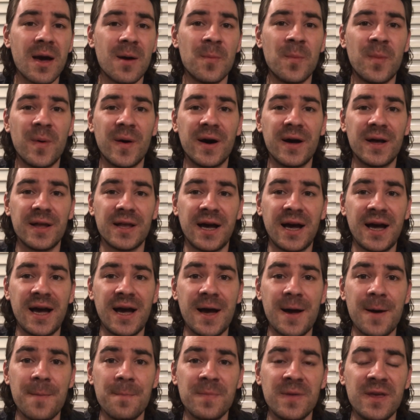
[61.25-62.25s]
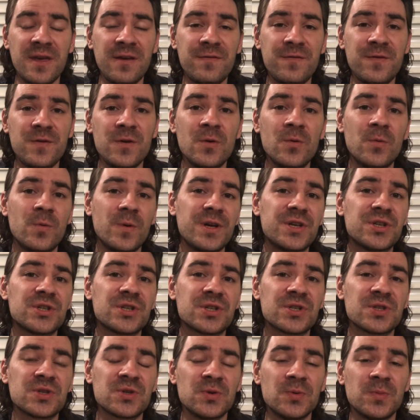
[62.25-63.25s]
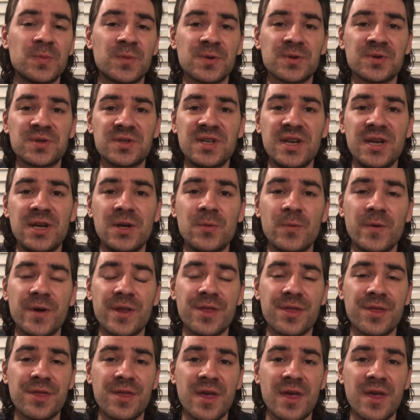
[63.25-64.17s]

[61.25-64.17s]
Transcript: But if you wish to proceed with